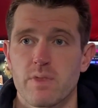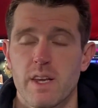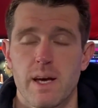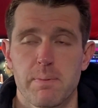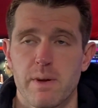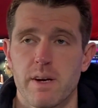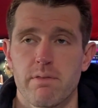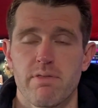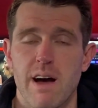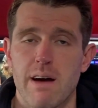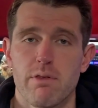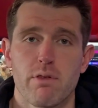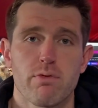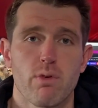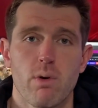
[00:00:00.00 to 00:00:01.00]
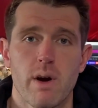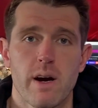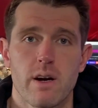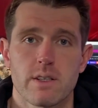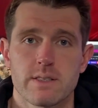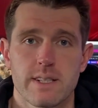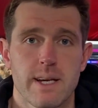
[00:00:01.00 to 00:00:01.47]
kept getting 504
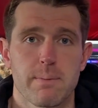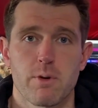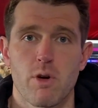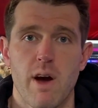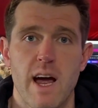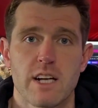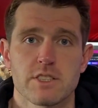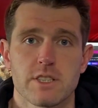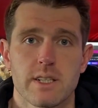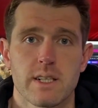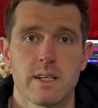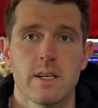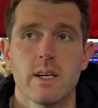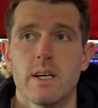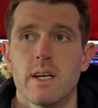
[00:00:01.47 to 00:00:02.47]
errors, it kept crashing.